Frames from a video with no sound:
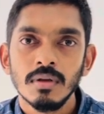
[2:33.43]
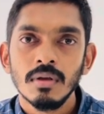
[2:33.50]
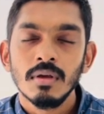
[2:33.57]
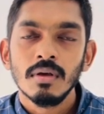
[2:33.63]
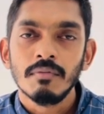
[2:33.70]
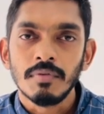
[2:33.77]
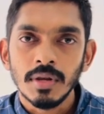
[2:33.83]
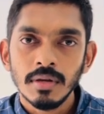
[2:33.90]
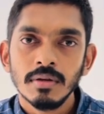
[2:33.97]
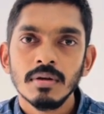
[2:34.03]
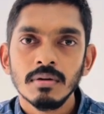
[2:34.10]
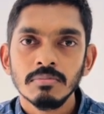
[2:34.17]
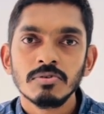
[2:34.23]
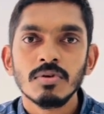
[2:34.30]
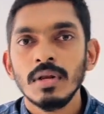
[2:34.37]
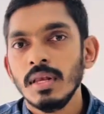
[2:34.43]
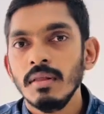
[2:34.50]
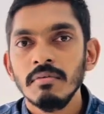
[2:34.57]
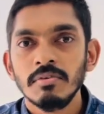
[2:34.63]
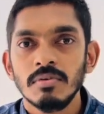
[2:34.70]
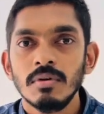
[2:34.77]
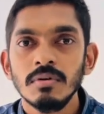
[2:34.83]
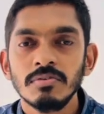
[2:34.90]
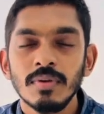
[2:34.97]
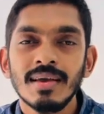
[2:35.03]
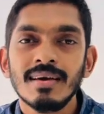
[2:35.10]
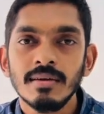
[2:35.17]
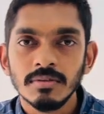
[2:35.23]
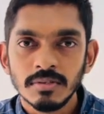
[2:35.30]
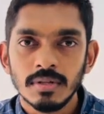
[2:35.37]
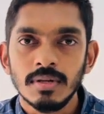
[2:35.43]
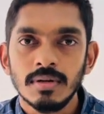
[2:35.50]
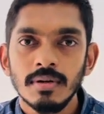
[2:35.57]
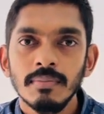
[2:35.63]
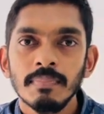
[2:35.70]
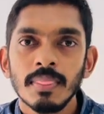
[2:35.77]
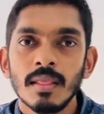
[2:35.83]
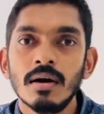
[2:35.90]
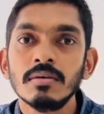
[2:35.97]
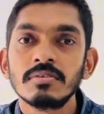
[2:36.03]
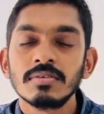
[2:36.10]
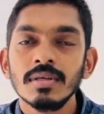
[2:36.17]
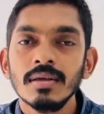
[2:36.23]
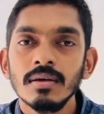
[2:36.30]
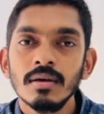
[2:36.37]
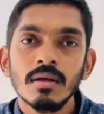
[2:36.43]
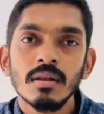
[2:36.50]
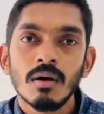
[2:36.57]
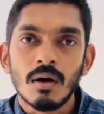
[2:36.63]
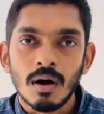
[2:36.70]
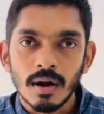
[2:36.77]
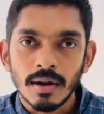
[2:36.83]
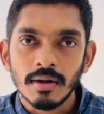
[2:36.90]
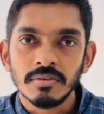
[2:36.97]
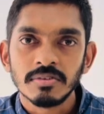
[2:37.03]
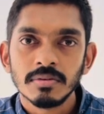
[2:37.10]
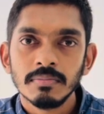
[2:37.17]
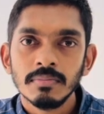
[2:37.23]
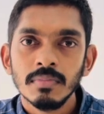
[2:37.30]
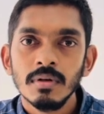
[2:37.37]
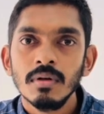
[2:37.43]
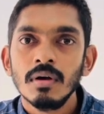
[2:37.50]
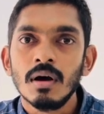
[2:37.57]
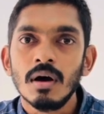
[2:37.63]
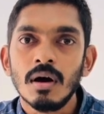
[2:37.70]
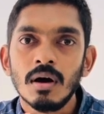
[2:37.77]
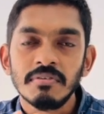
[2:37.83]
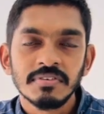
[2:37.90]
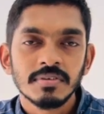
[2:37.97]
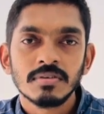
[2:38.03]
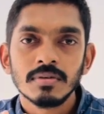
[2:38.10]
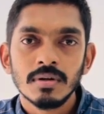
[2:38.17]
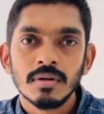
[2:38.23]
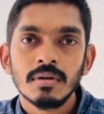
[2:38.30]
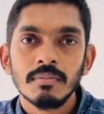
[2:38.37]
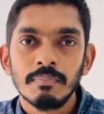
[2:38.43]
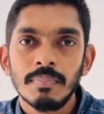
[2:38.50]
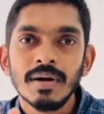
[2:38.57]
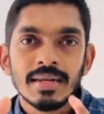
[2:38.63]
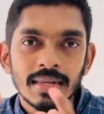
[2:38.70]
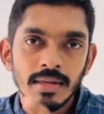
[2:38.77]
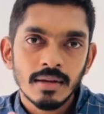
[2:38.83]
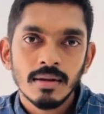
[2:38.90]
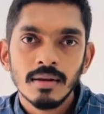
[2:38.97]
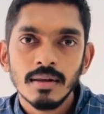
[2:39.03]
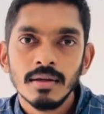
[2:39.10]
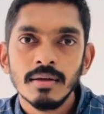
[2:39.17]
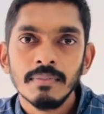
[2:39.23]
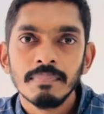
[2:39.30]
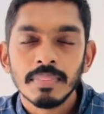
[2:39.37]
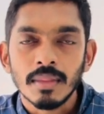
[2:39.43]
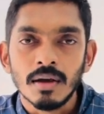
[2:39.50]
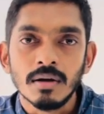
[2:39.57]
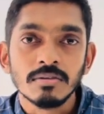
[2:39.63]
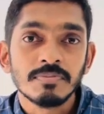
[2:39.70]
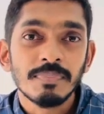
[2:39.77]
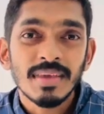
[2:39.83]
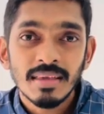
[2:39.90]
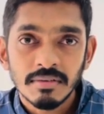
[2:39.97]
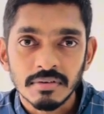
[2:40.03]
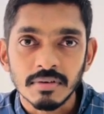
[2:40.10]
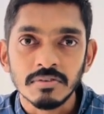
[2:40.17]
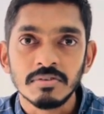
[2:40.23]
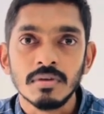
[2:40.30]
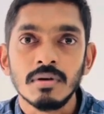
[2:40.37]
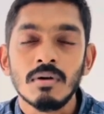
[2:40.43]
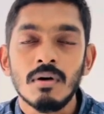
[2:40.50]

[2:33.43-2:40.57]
When it comes to individuals, we consider a single organism of a certain particular species we call